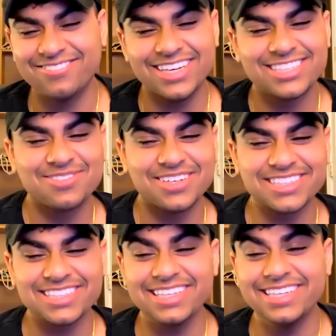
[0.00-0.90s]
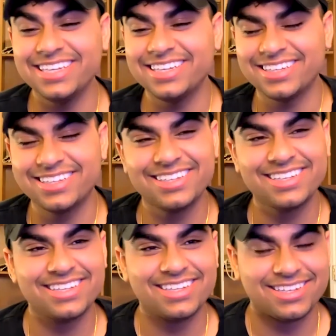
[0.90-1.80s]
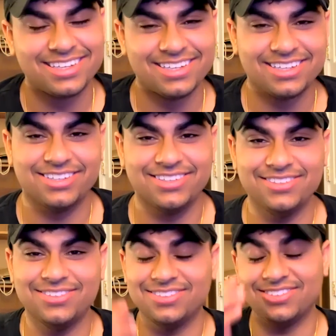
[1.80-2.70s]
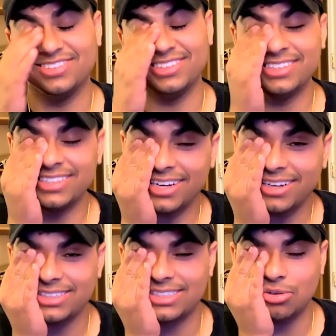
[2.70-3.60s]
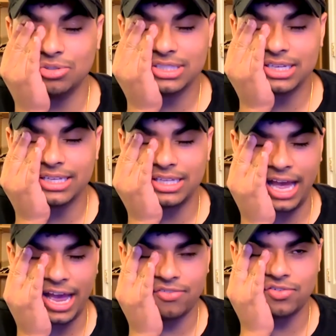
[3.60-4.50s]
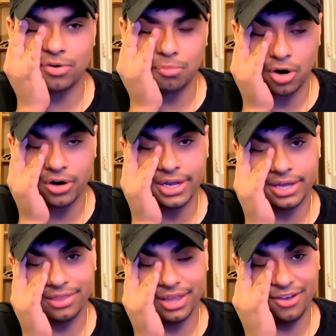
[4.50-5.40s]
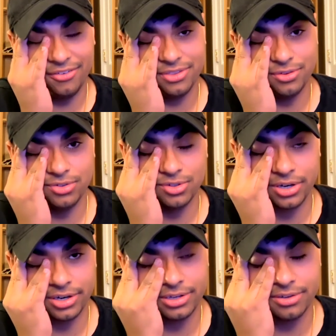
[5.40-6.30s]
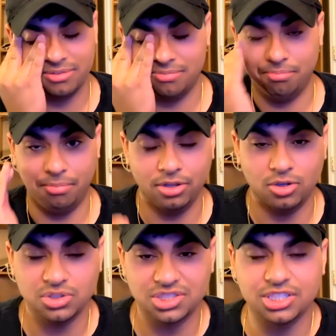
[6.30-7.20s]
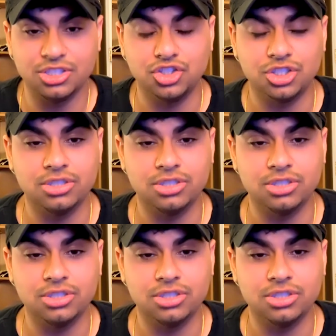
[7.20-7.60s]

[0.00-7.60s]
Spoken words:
basketball is lit. Dude. You know, because that was like after Amari had left New York. Melo was injured.